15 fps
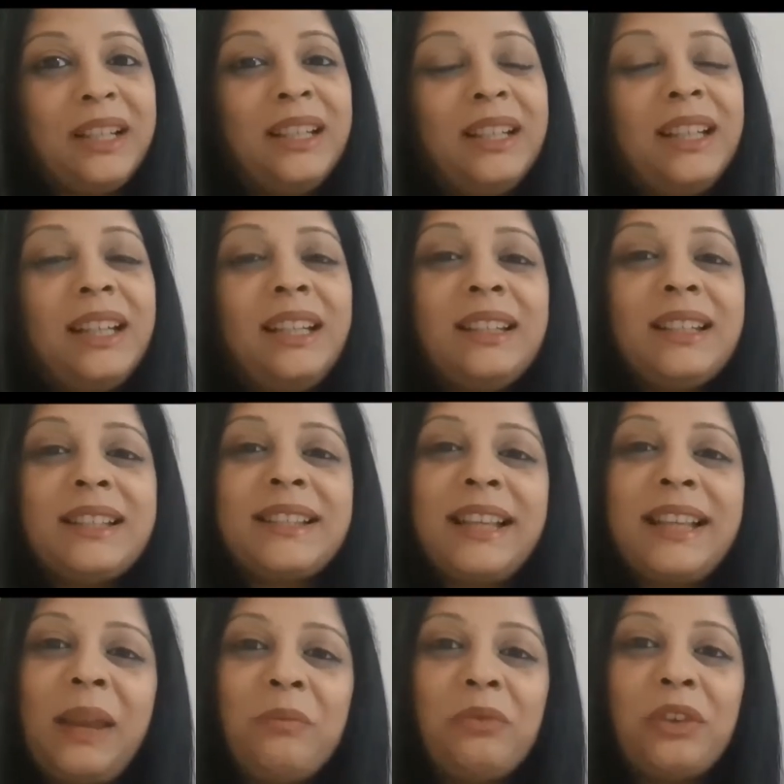In the
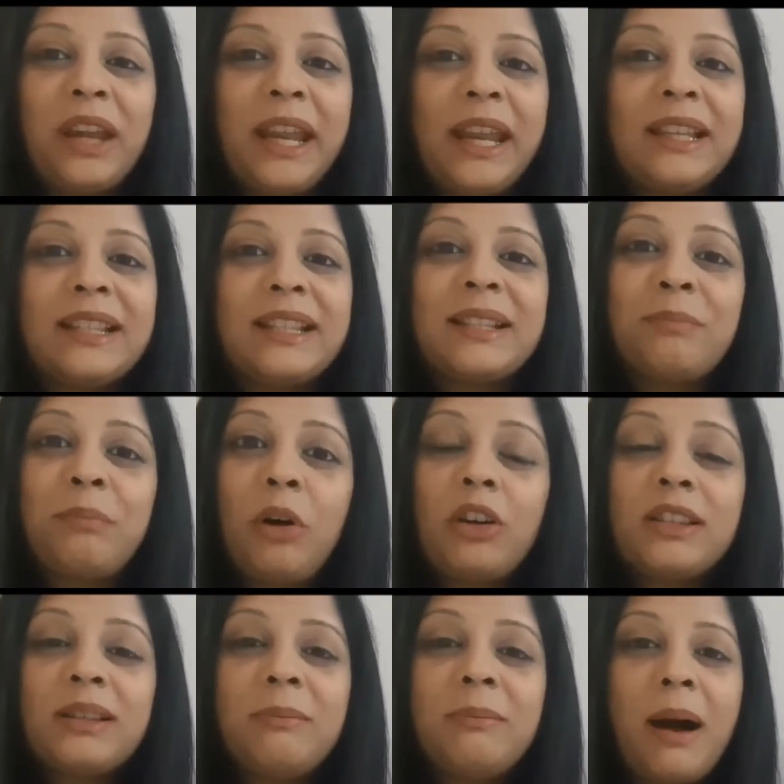same way,
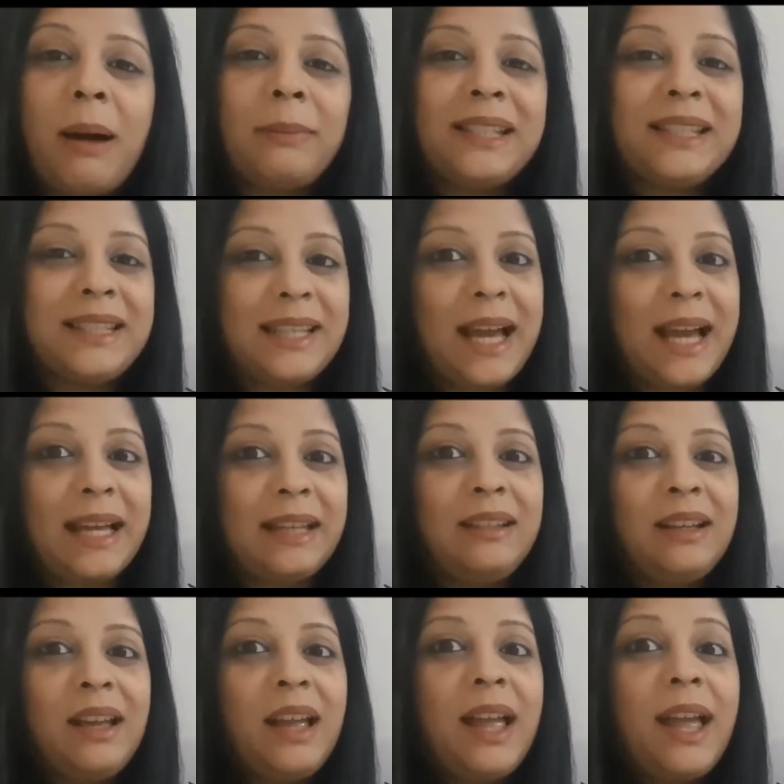Spot's mom and dad
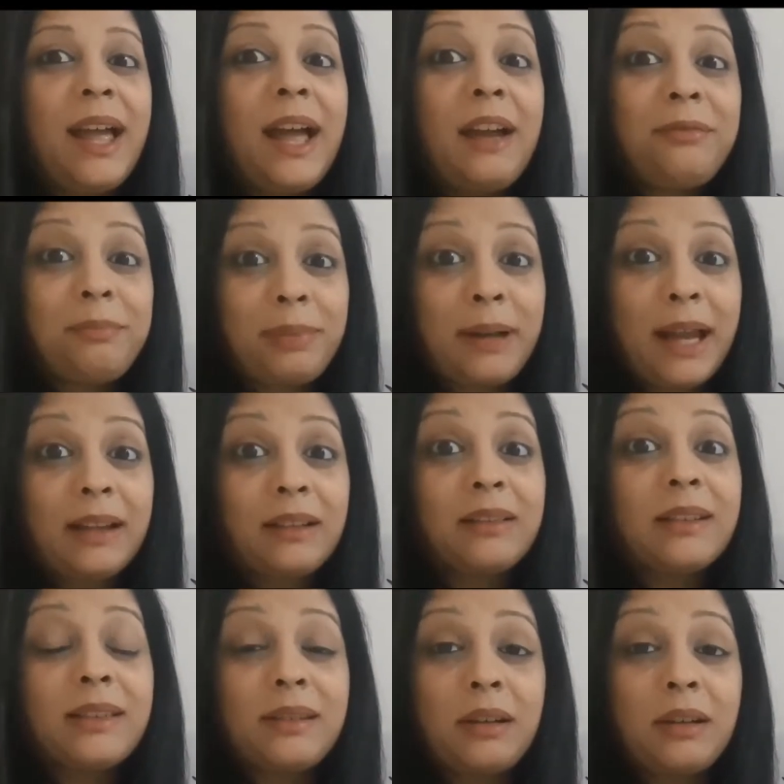have packed the
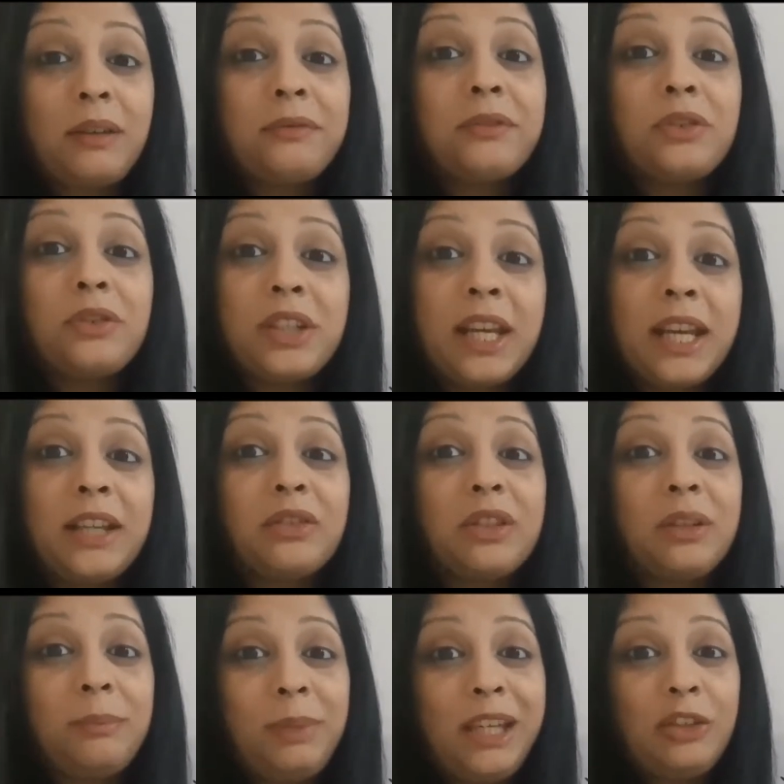stuff to take to
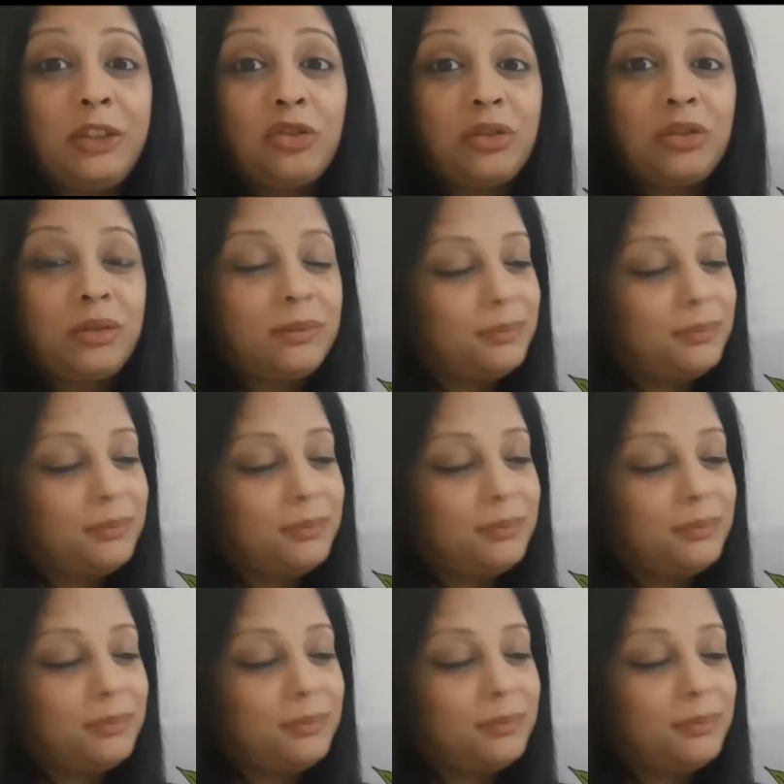the beach.